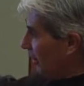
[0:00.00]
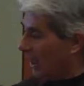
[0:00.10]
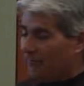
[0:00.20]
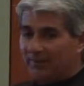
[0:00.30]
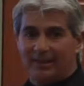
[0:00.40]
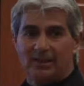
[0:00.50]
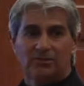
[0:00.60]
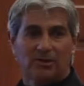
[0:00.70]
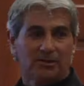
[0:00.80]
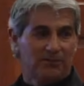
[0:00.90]
everything
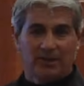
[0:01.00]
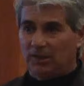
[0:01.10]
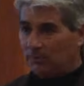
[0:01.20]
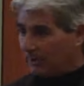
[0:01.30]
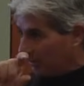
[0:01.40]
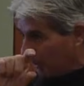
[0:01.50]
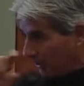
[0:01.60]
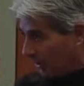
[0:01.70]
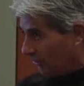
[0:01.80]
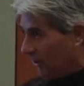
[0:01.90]
is on a video clip where
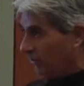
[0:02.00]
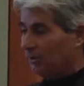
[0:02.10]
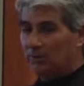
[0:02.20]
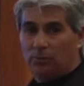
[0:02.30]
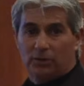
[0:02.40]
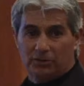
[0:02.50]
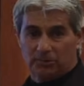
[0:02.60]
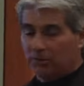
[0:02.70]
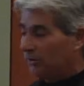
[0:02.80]
you're going to see us in the woods